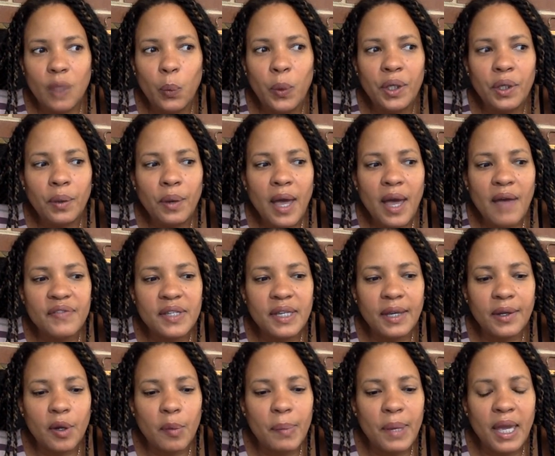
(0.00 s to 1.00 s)
we don't have to
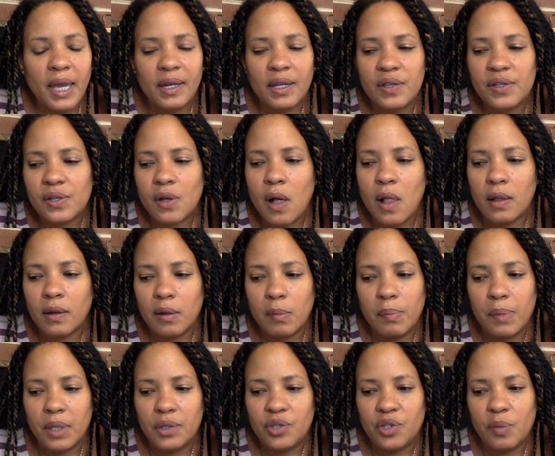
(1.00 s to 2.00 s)
get our panties all in a
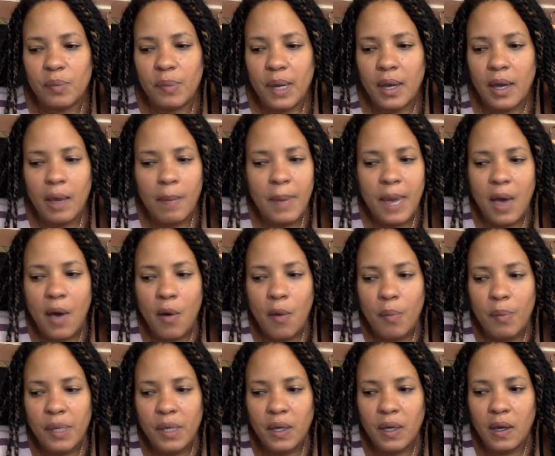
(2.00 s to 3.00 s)
bunch
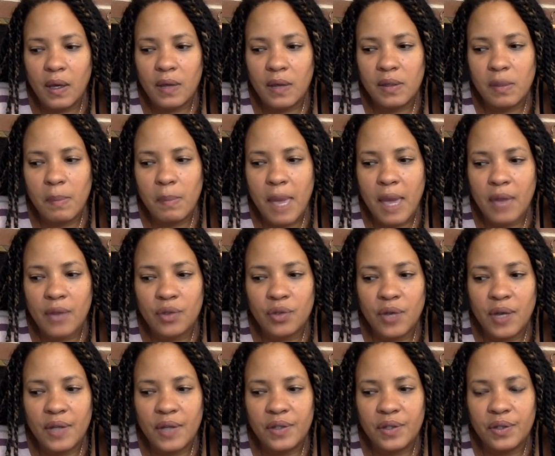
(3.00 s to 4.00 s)
about because a man
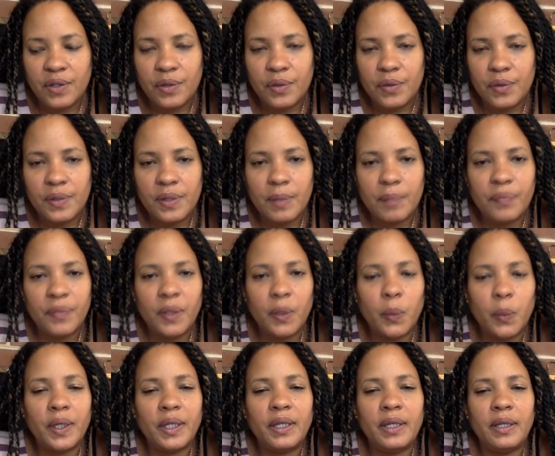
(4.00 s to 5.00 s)
tries to do something
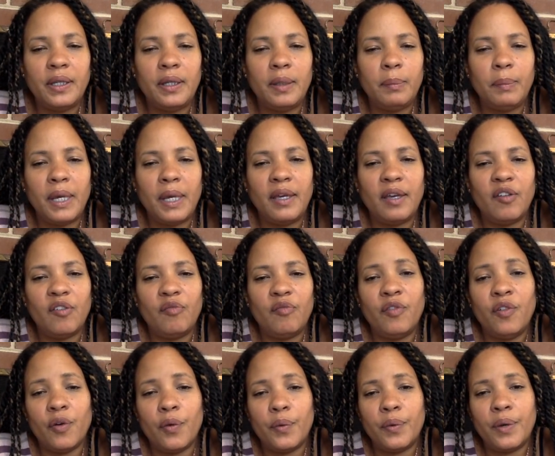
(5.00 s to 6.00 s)
what he may
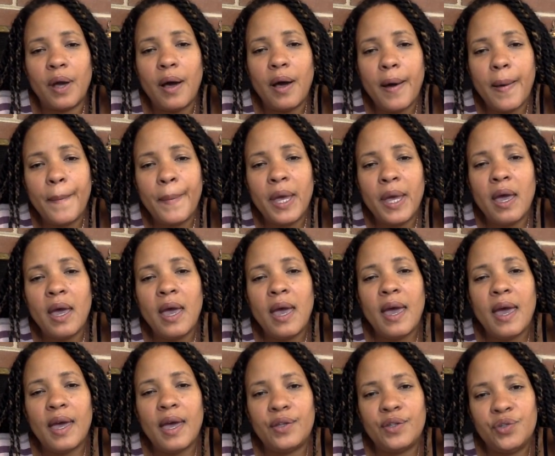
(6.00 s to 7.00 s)
have grown up
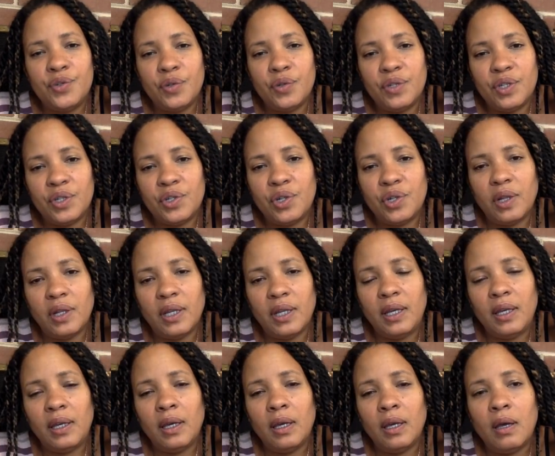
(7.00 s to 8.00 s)
as
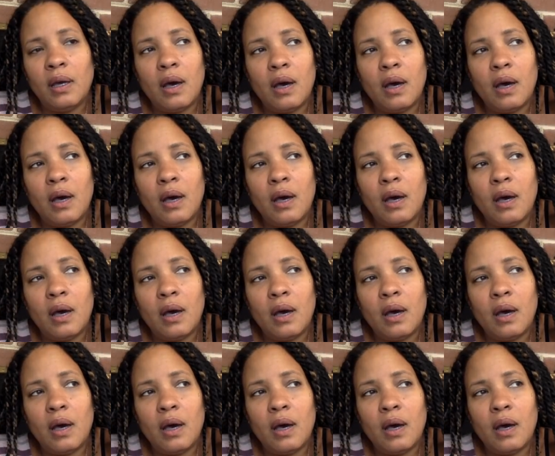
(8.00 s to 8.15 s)
traditionally